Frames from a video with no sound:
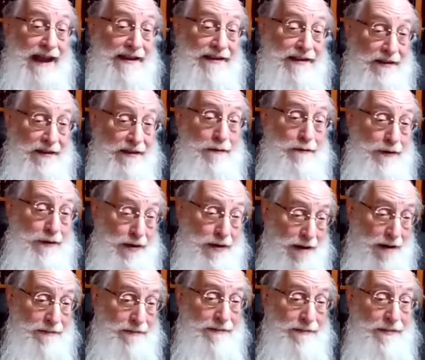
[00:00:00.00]
has to
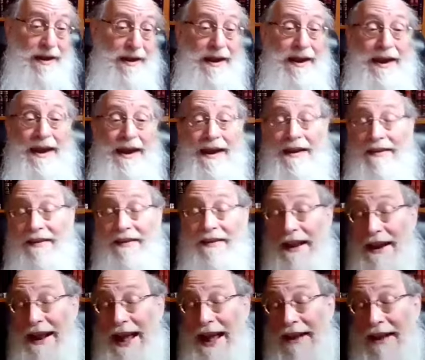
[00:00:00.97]
overcome is
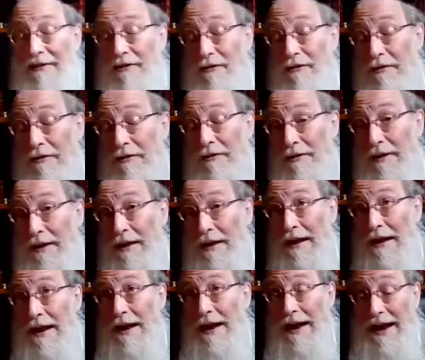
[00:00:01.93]
the natural
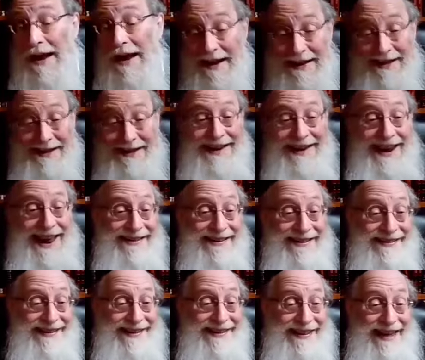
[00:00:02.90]

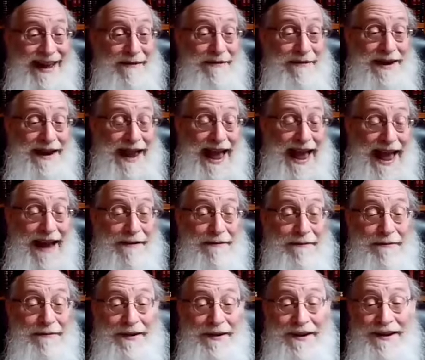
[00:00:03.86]
inclination that we
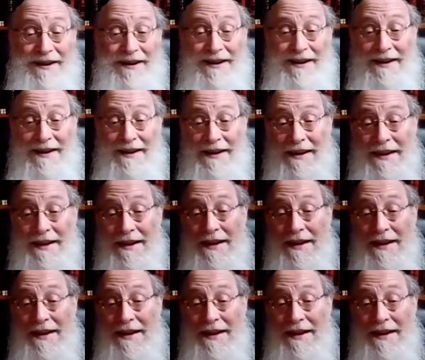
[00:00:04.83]
have uh,